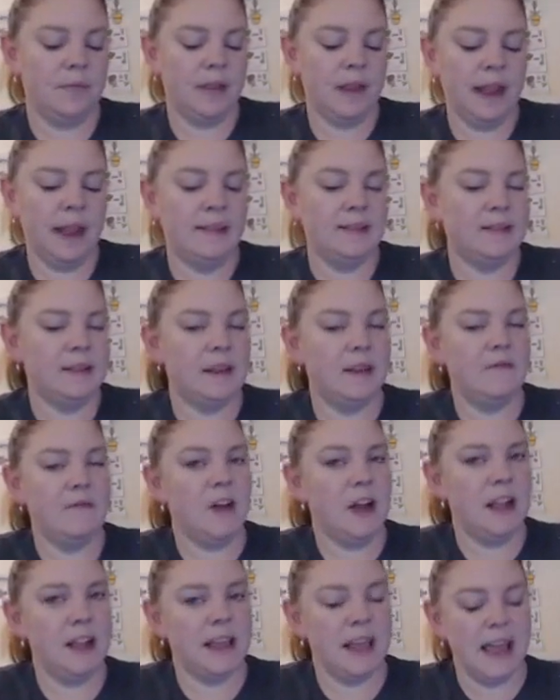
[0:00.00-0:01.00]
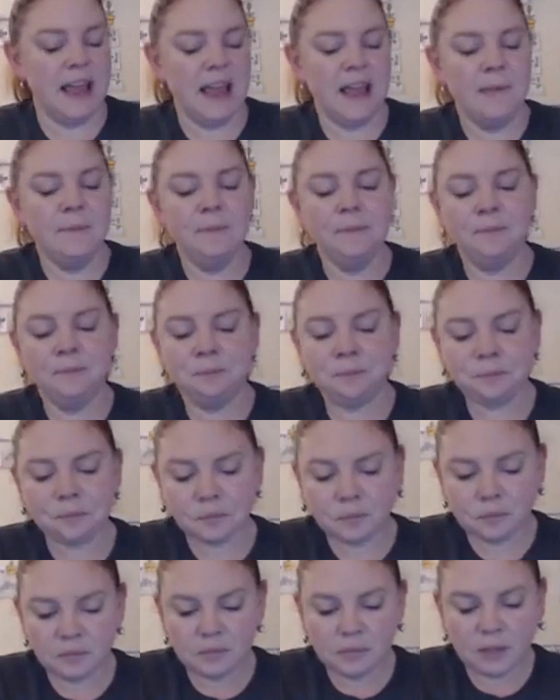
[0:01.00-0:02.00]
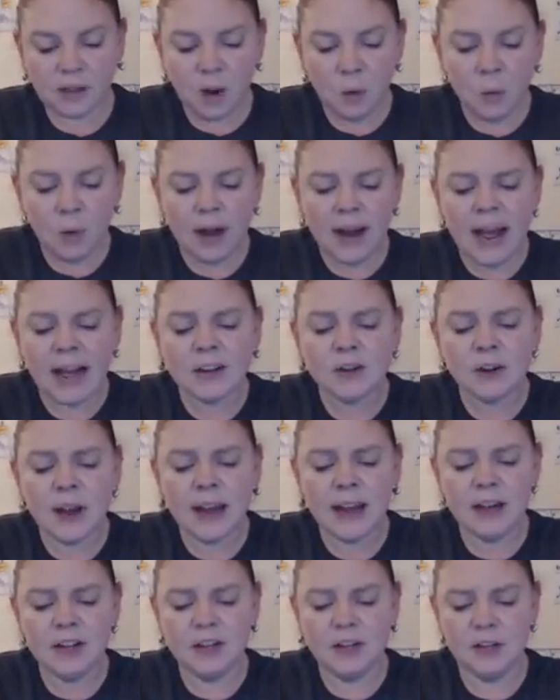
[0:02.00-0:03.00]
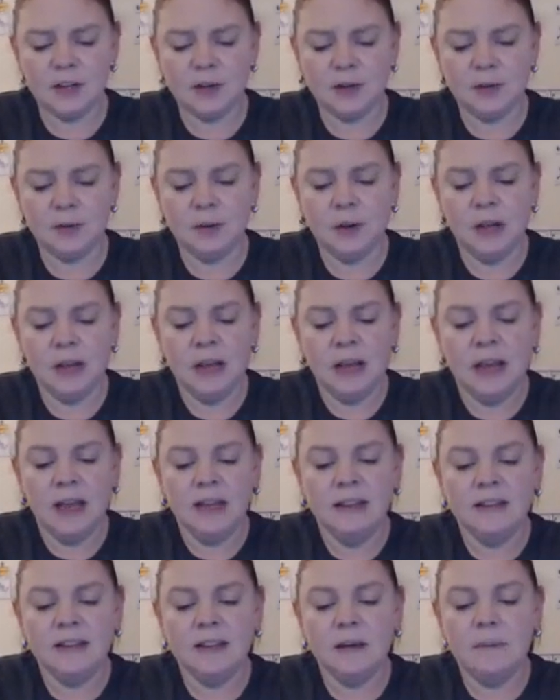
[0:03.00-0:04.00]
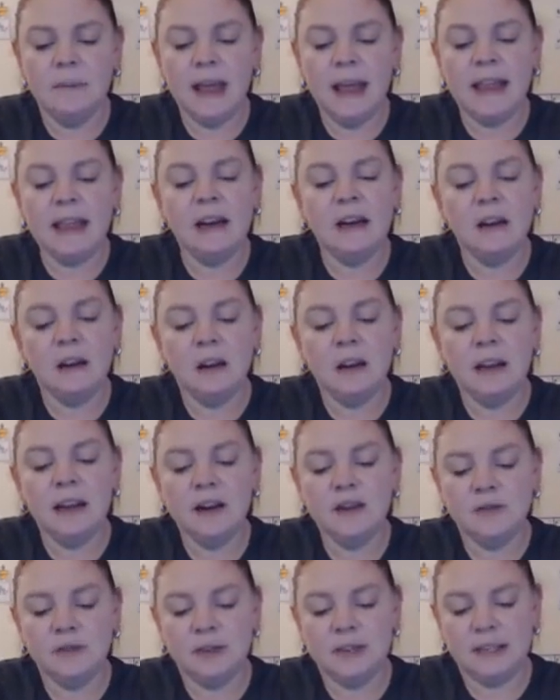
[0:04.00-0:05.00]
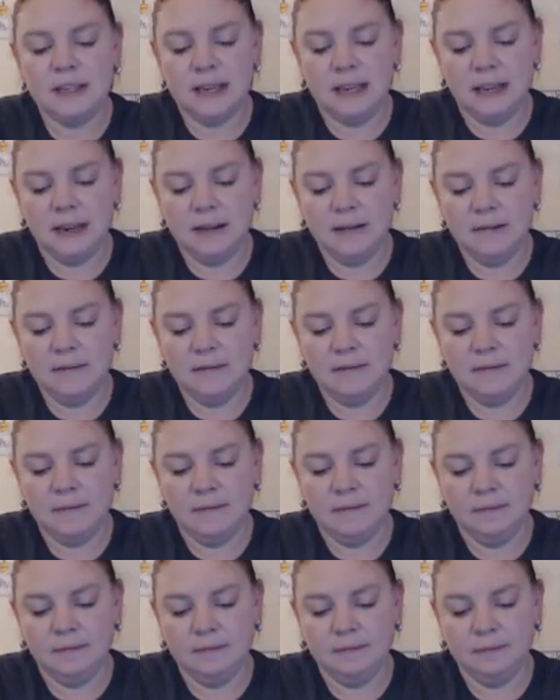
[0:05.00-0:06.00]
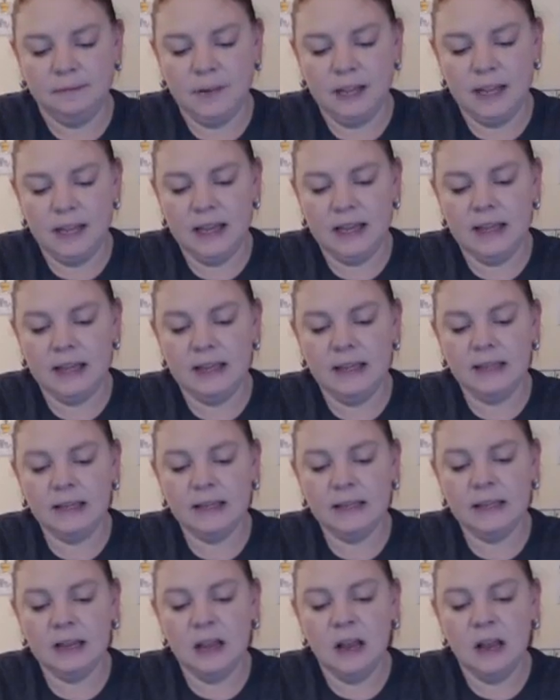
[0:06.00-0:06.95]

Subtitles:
It's a fun game. What I try to do to make it a little interesting is